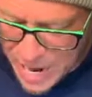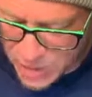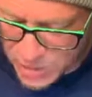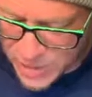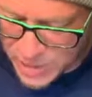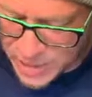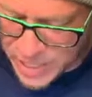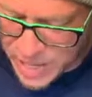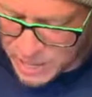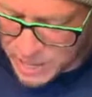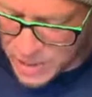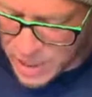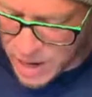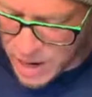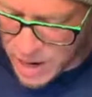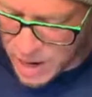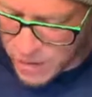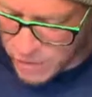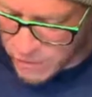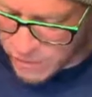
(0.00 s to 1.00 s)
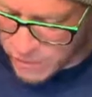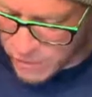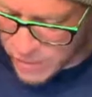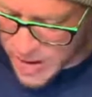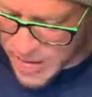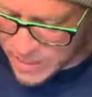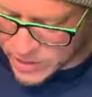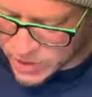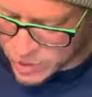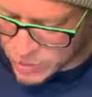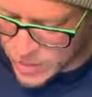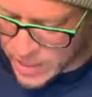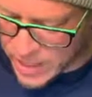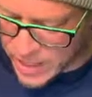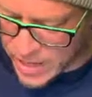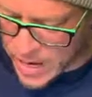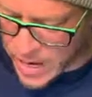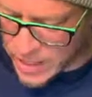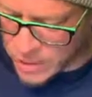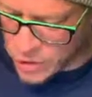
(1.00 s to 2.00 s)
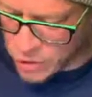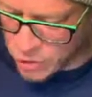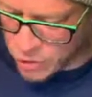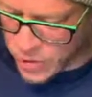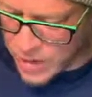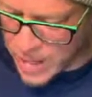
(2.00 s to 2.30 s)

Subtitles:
can Lebanon or France or any nation or